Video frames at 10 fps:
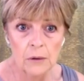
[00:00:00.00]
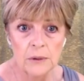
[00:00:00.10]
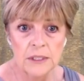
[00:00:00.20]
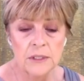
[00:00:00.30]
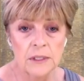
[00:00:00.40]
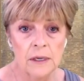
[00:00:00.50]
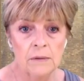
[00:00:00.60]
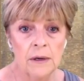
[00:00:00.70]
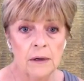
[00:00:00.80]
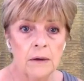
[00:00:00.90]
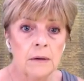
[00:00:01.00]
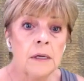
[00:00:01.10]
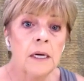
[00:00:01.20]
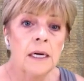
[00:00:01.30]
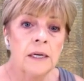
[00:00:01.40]
always turning in and
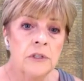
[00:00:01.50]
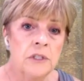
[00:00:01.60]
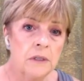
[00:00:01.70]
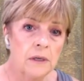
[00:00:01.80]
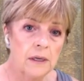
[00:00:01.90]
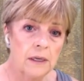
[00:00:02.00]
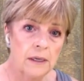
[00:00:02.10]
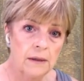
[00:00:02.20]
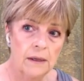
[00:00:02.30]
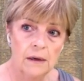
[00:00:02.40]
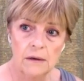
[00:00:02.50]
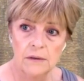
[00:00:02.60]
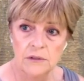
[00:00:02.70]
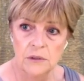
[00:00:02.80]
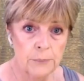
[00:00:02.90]
going, how did you get here then?